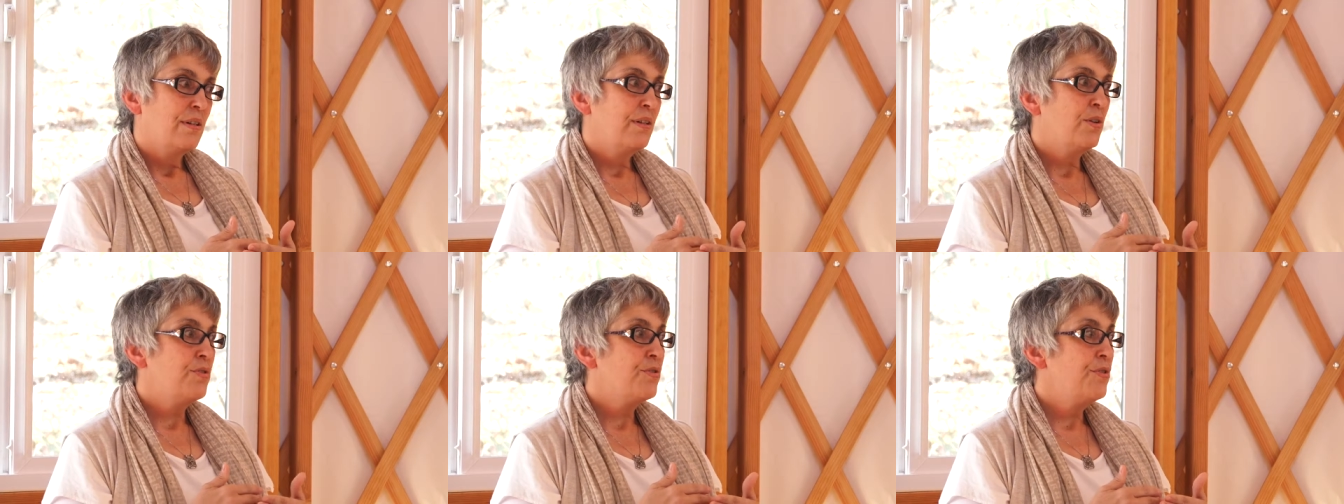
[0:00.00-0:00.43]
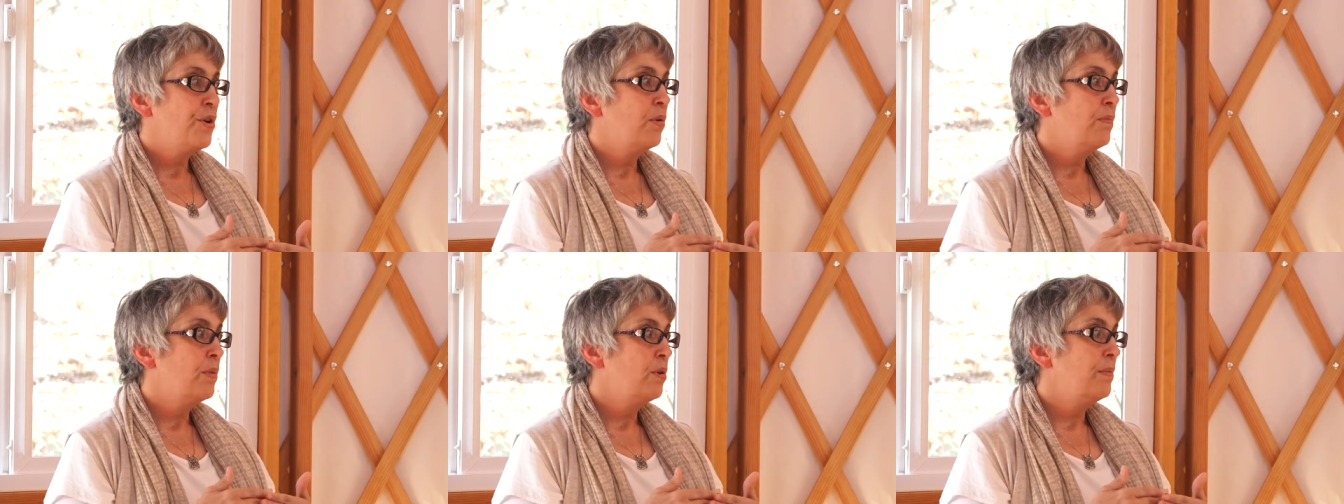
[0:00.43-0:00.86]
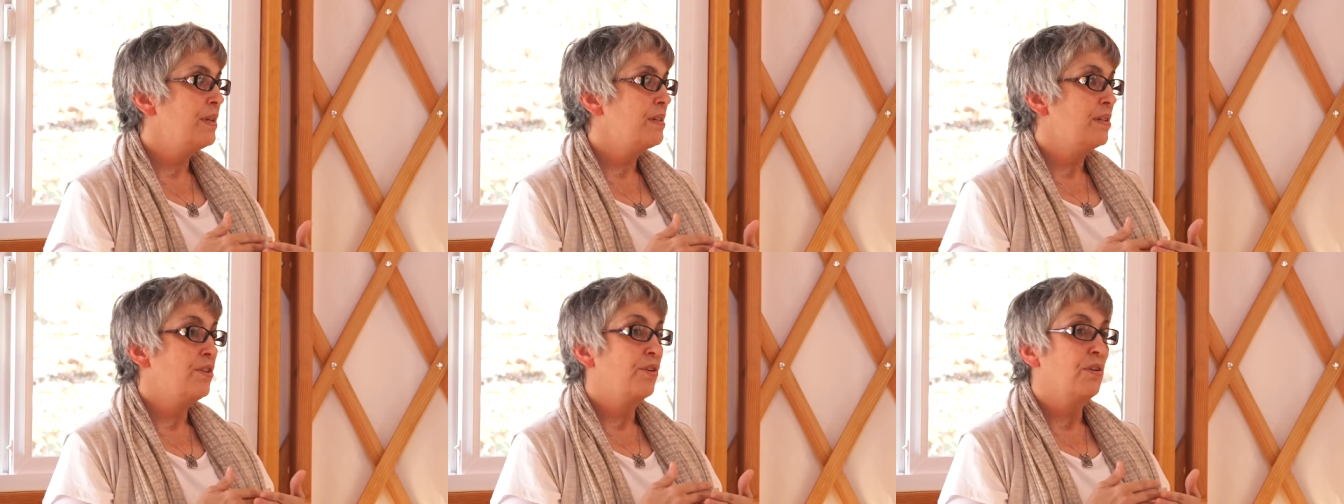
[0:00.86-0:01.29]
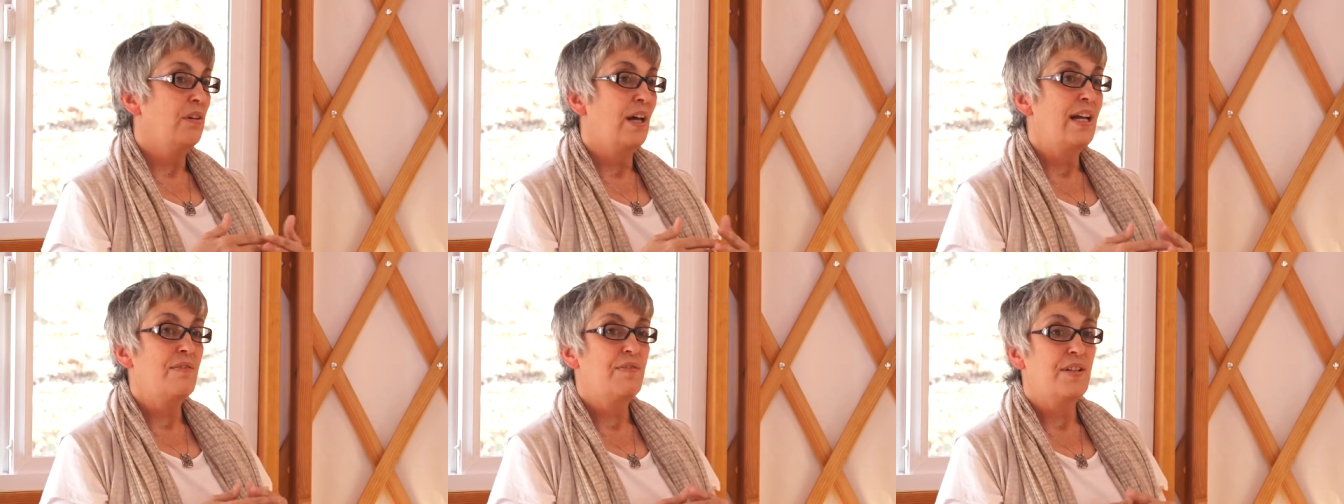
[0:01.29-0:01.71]
There's no moment in your
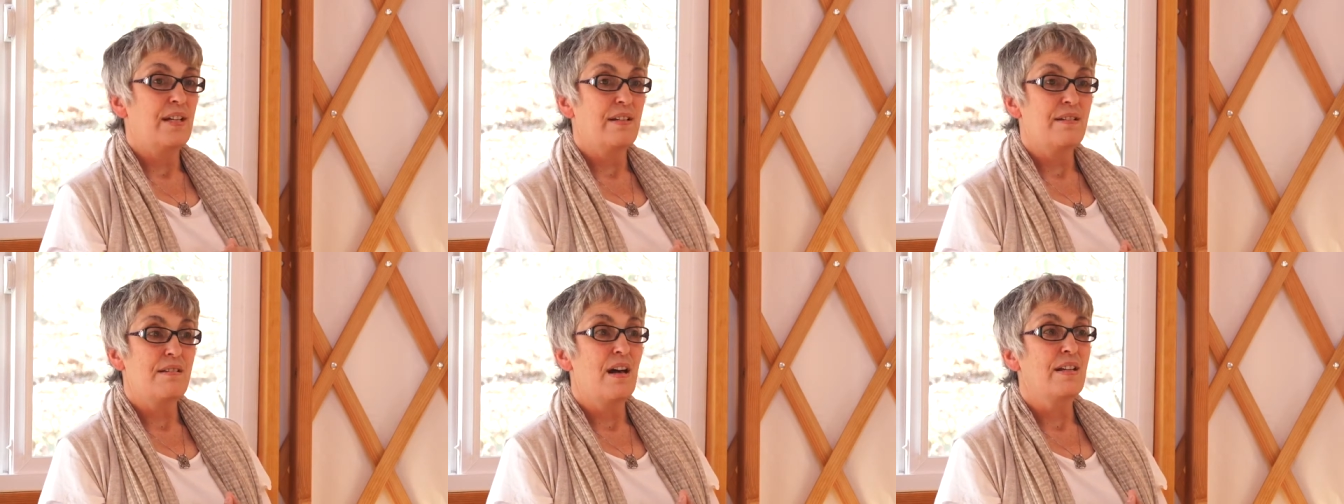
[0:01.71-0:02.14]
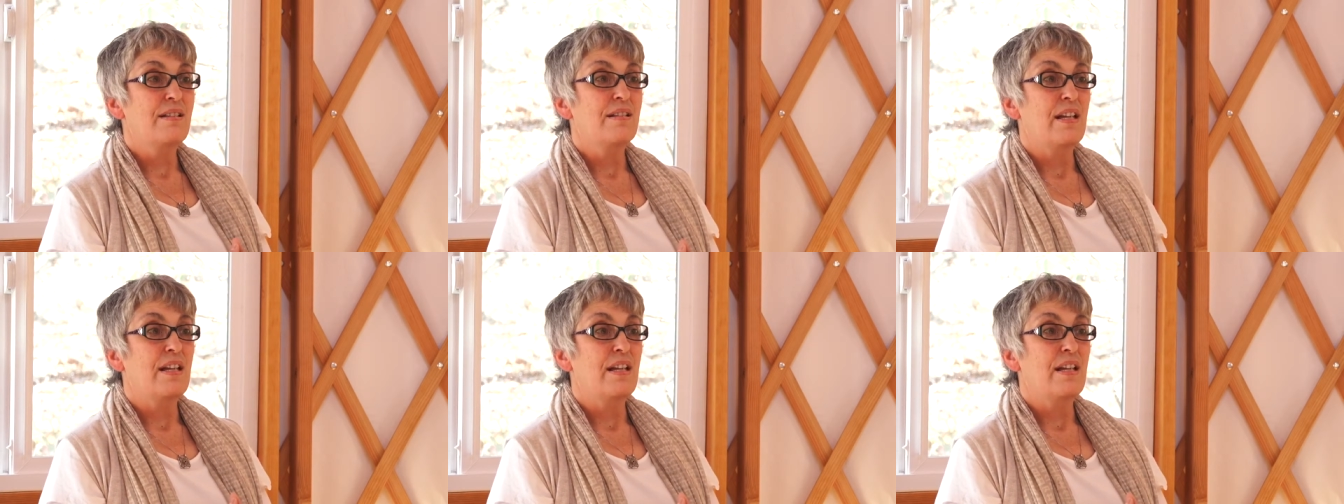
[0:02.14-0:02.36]
life that is not